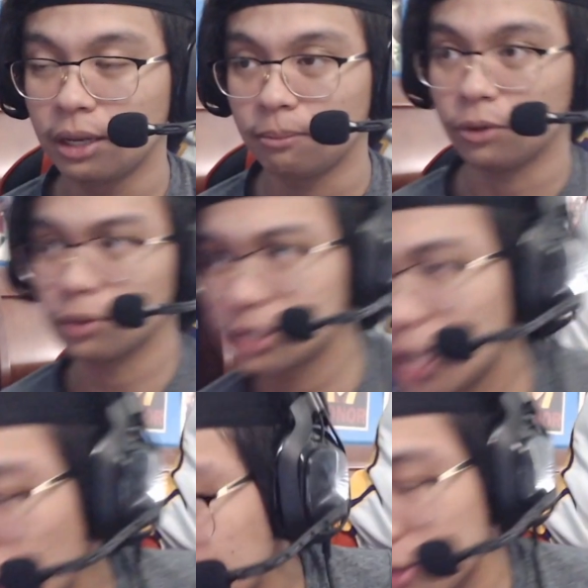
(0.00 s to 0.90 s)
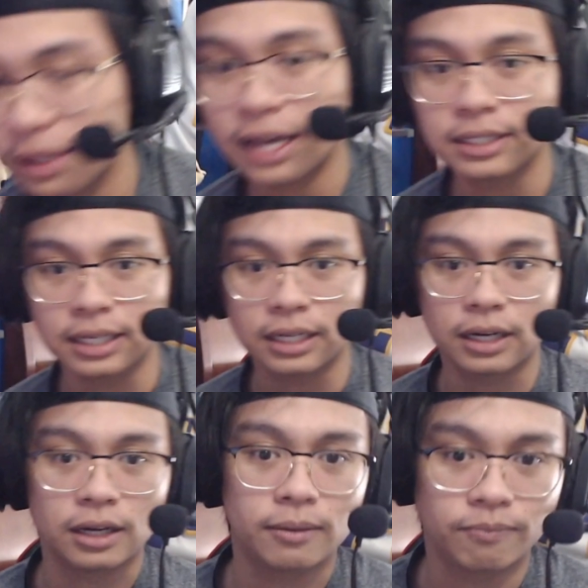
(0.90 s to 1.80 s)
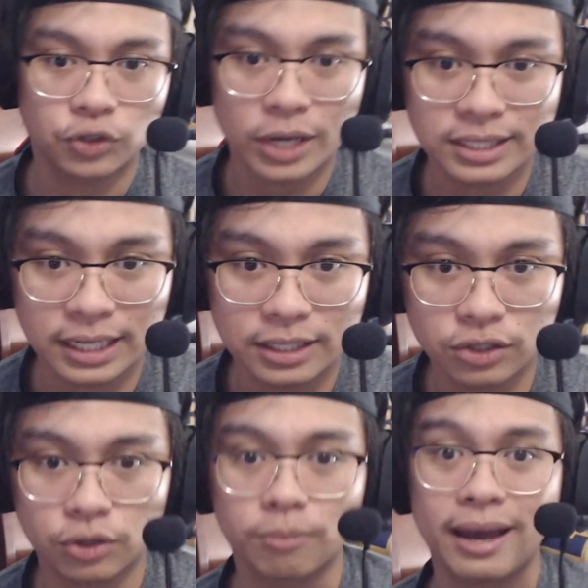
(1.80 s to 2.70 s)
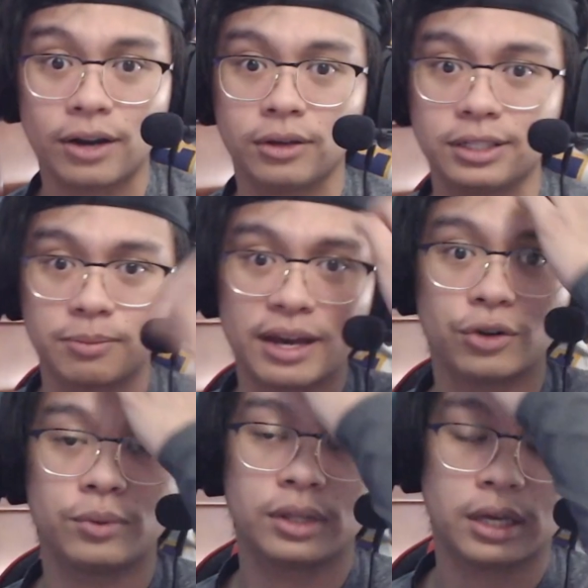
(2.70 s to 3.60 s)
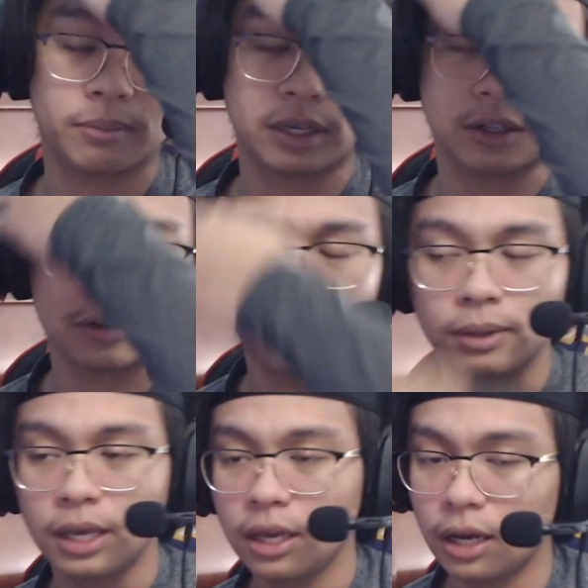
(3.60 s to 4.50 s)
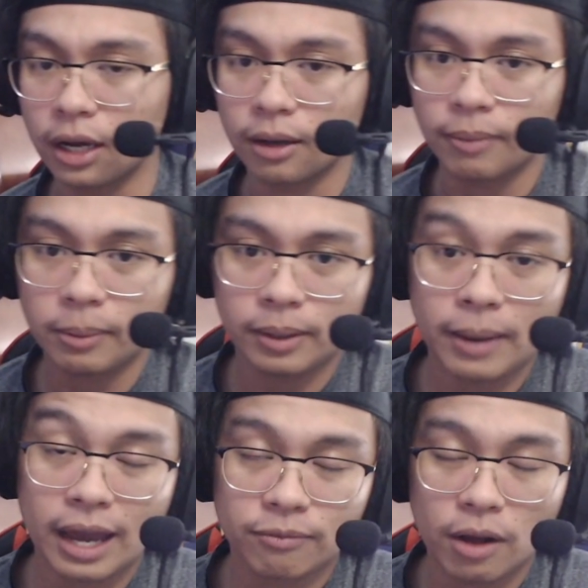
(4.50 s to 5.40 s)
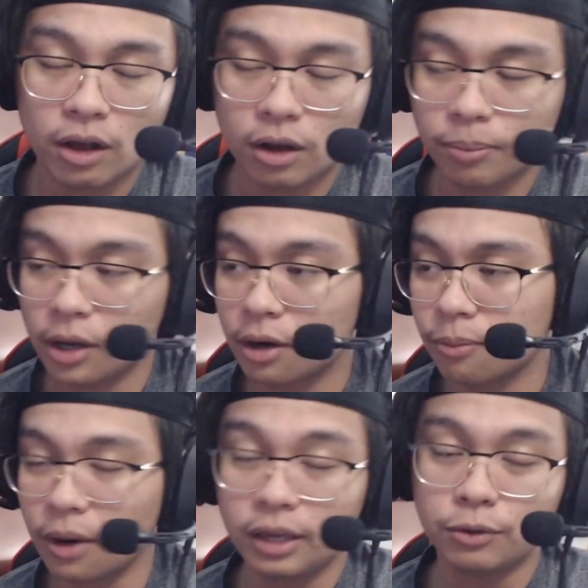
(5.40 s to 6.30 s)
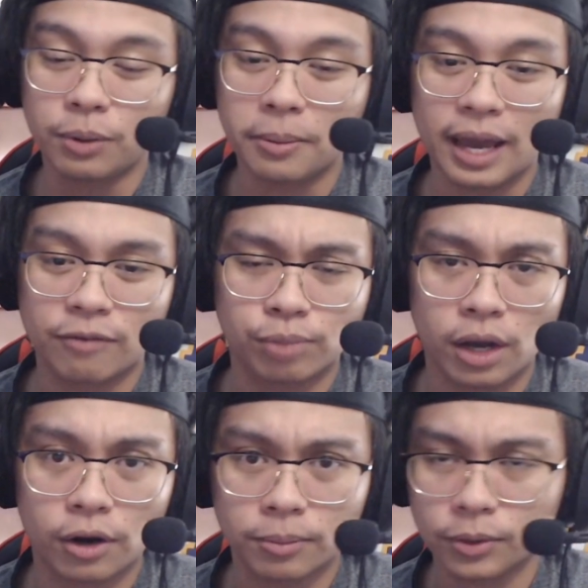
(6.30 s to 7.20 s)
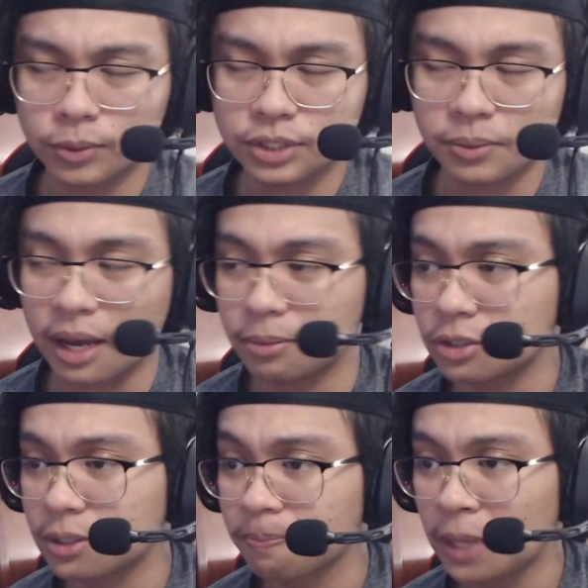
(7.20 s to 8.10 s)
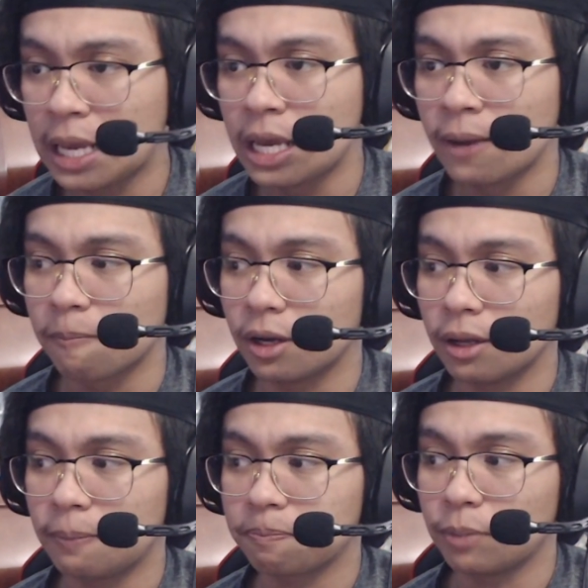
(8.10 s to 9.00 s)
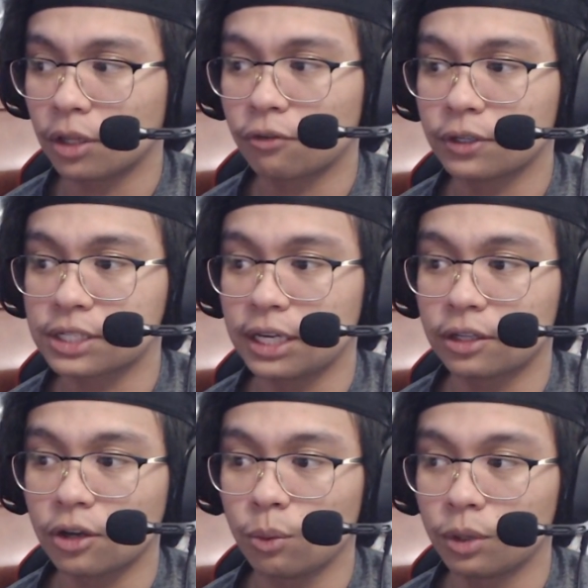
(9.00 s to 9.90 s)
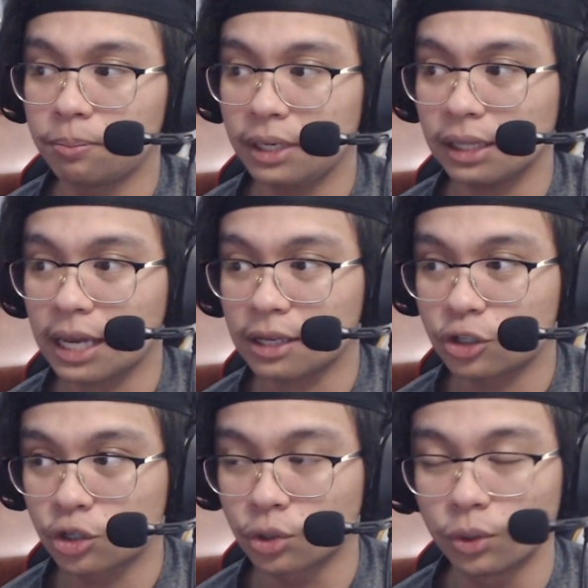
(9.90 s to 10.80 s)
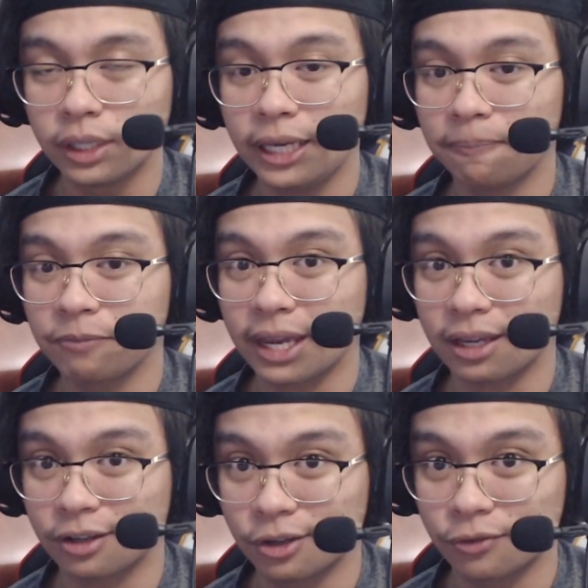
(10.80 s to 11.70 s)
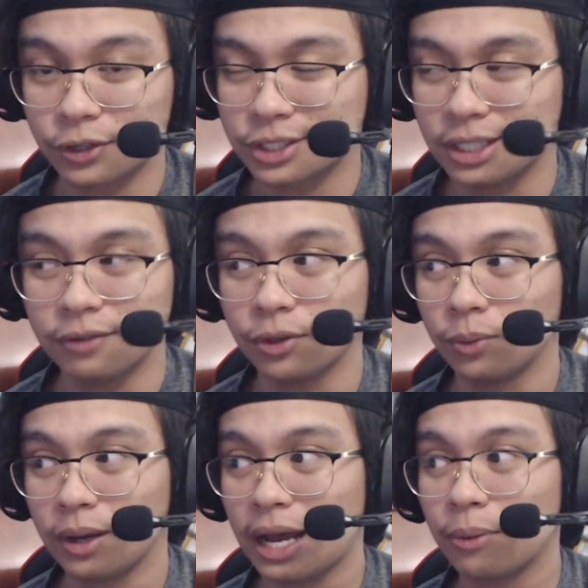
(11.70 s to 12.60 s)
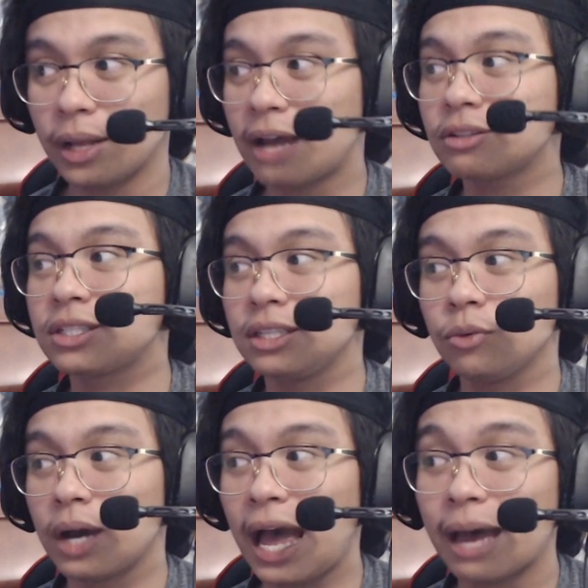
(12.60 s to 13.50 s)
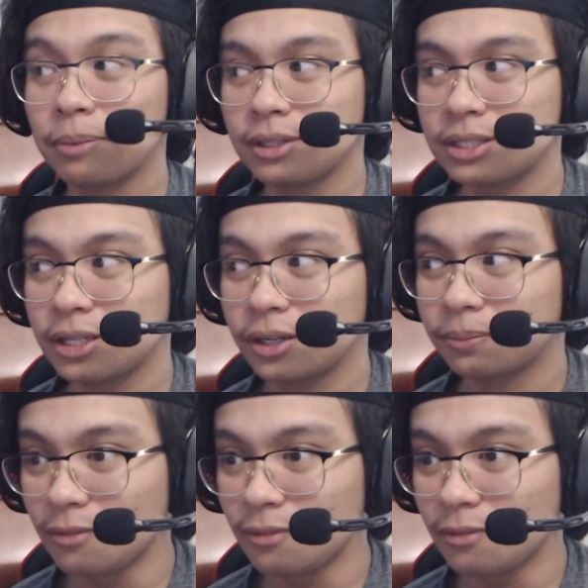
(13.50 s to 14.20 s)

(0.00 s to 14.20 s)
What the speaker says: But we'll see how much of that is gonna translate into his battle with Kirito. Maybe he might have he'll probably have plot armor. We'll see what happens. But Miller versus Kirito would be like truly like good versus evil. We'll have to see what happens here.